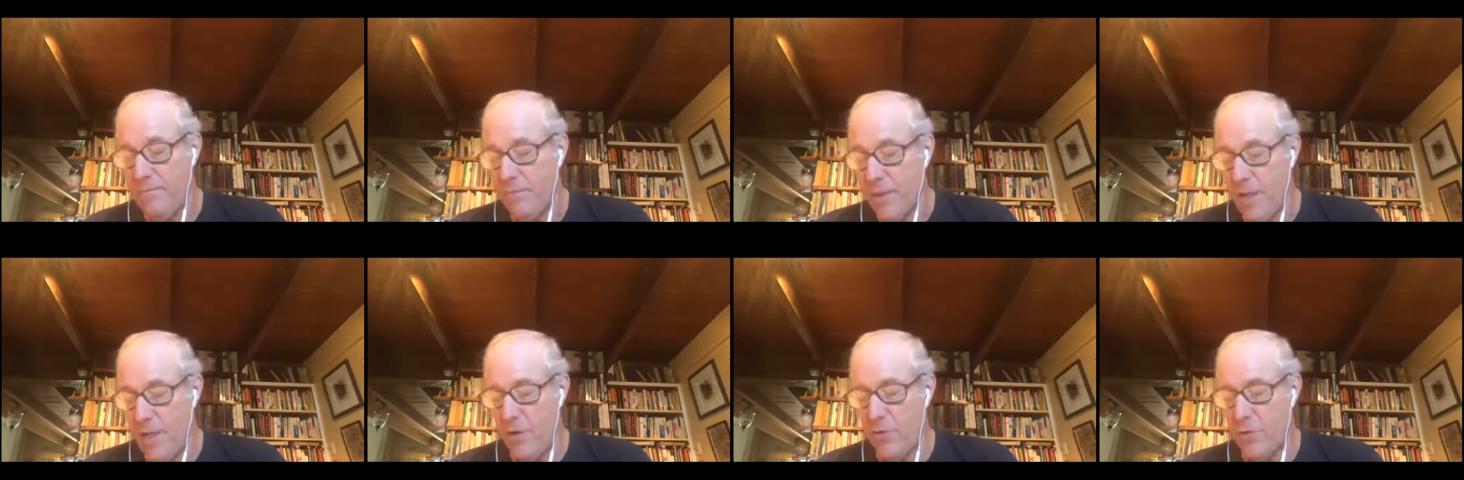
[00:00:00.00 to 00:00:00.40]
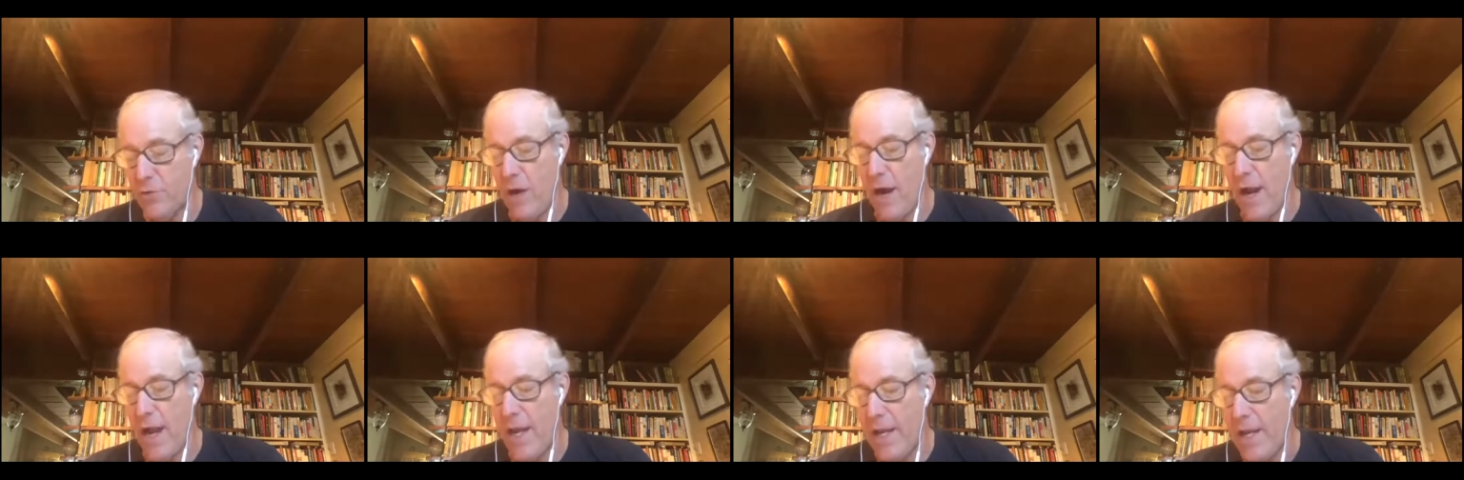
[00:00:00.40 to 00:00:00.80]
you know
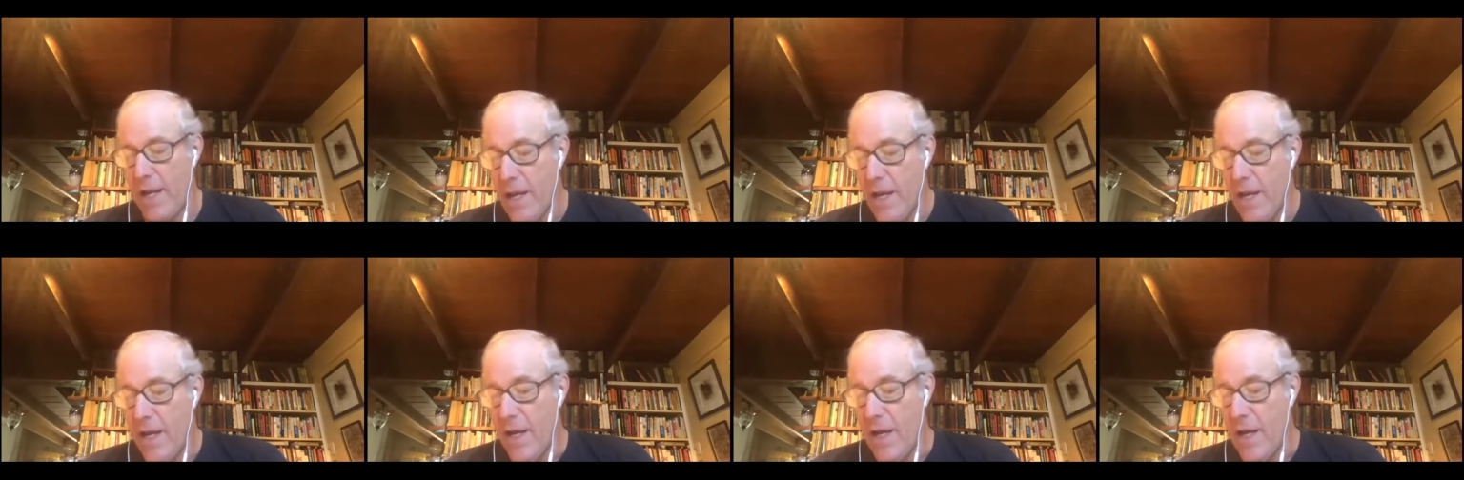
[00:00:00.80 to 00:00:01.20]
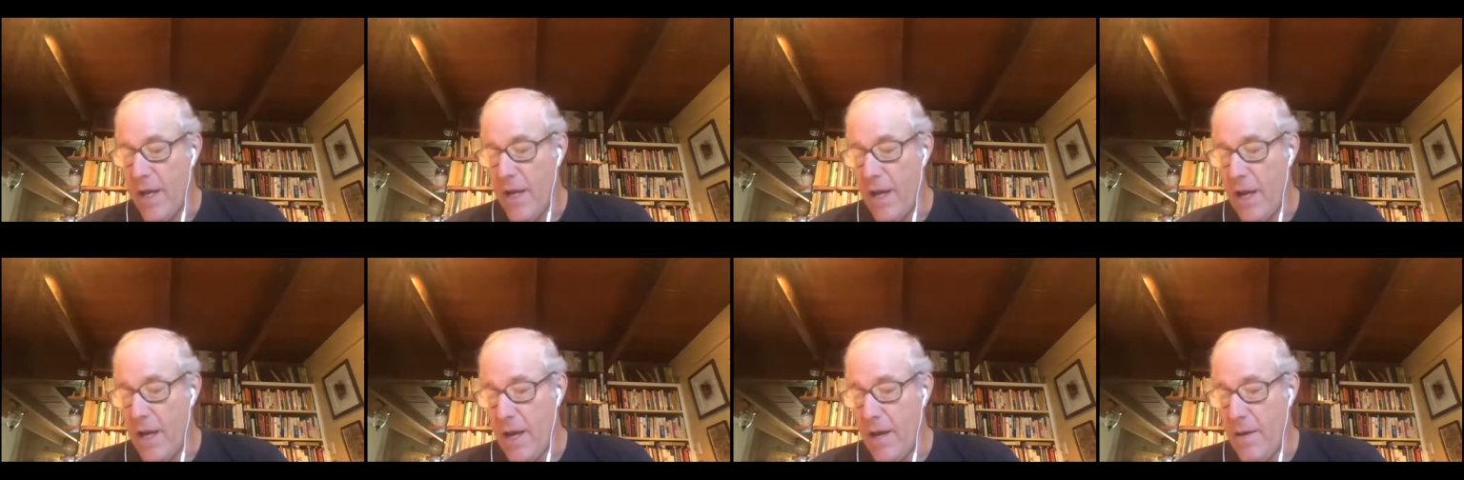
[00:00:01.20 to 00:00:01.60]
try it
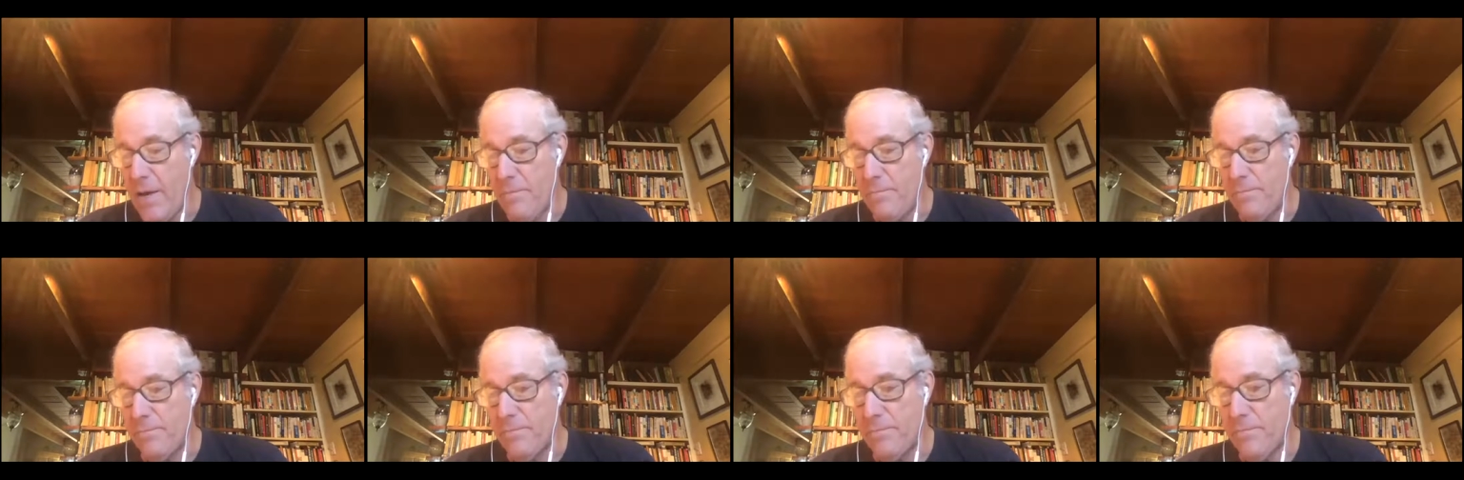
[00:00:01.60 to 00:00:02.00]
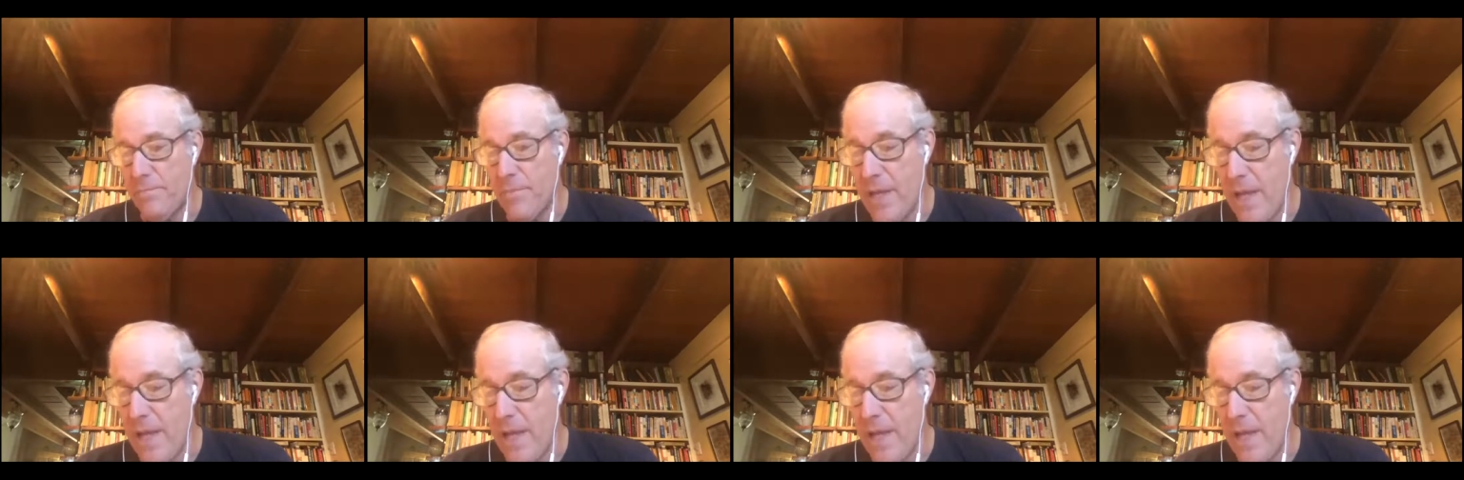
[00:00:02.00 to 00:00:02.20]
um,